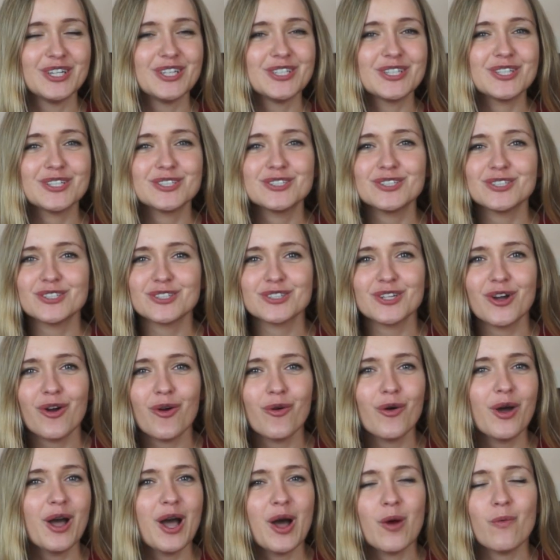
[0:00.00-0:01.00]
You don't
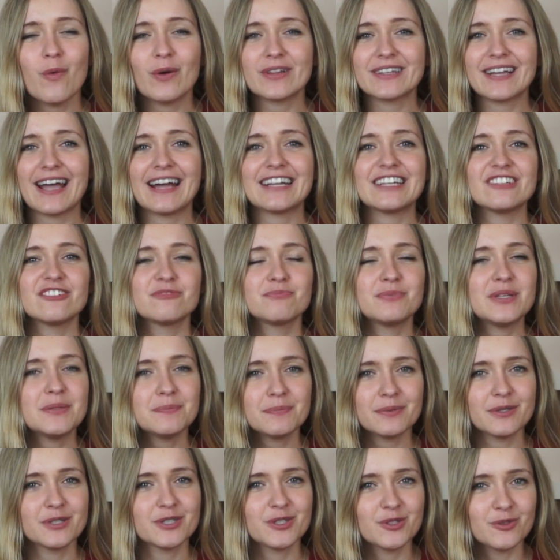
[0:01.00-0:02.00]
know what kind of
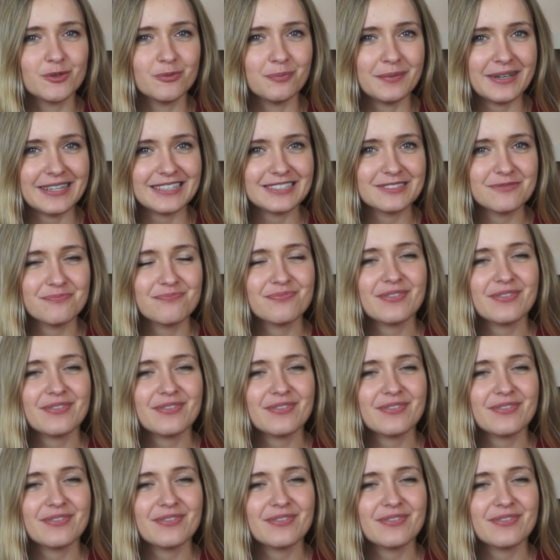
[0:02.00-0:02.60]
people you'll meet.